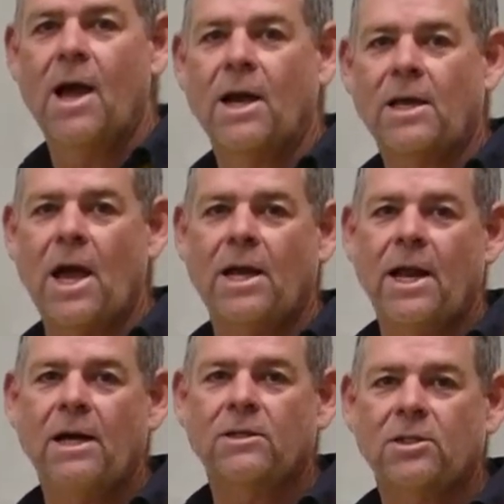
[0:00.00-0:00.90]

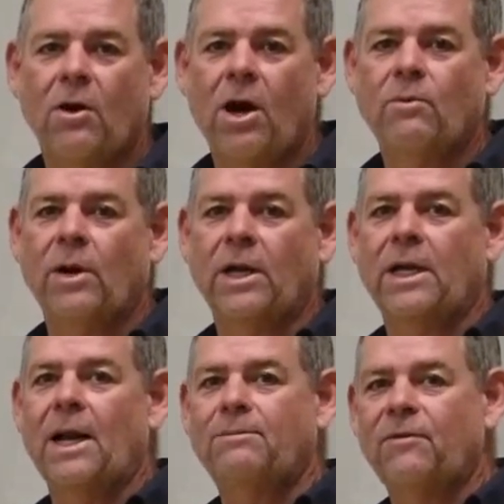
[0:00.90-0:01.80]
Again, outside, we're going to
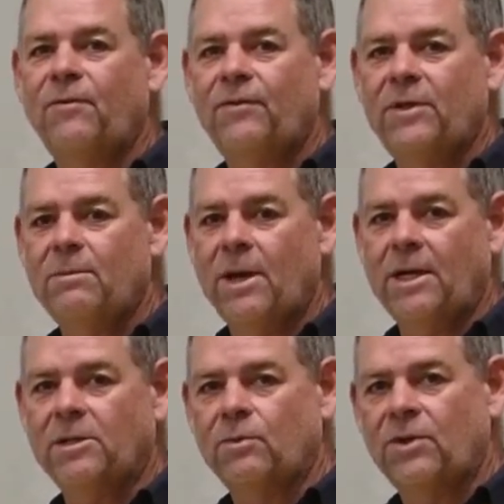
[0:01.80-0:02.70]
get up to 50
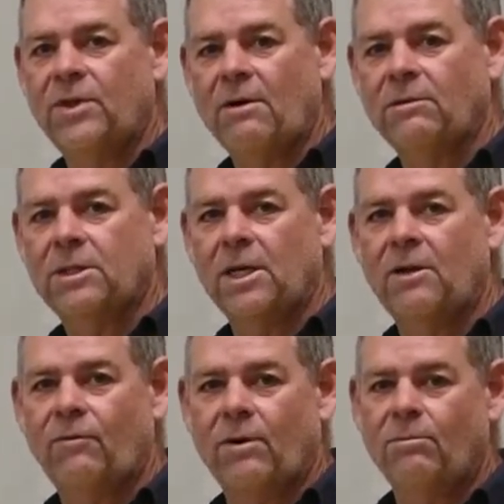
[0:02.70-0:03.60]
meters with that
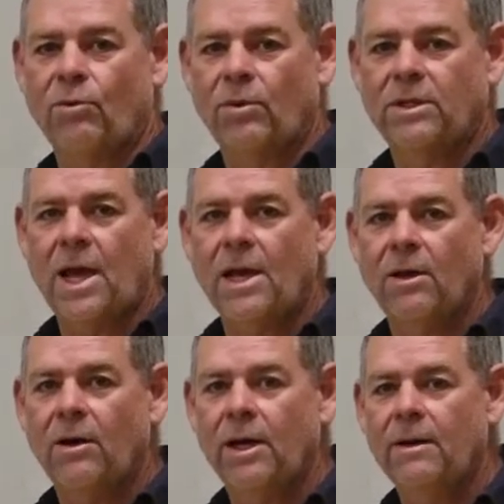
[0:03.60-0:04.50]
receiver in broad
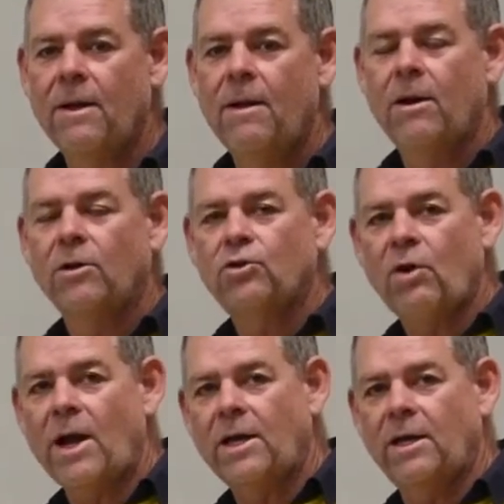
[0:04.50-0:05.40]
daylight.
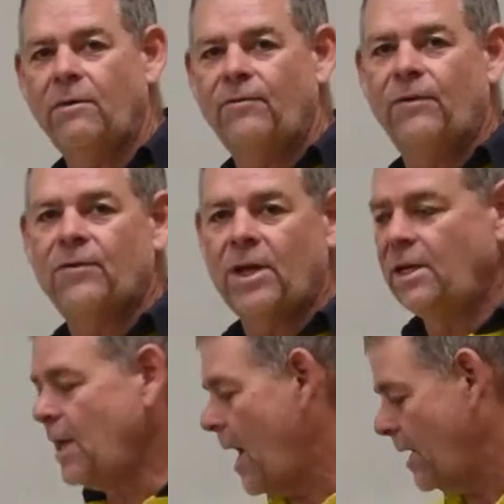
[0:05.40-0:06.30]
Tracking
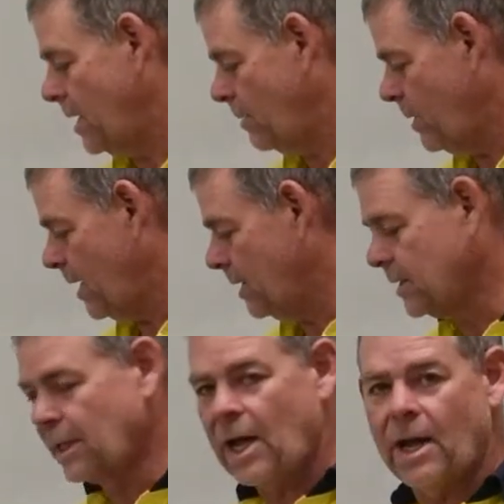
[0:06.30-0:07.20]
15 to 18
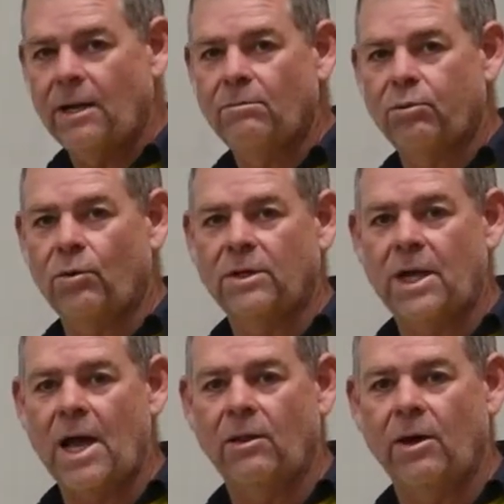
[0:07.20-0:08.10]
meters, again, broad
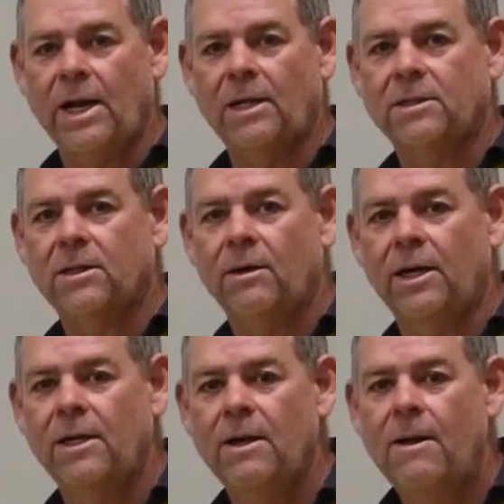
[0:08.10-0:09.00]
daylight outside.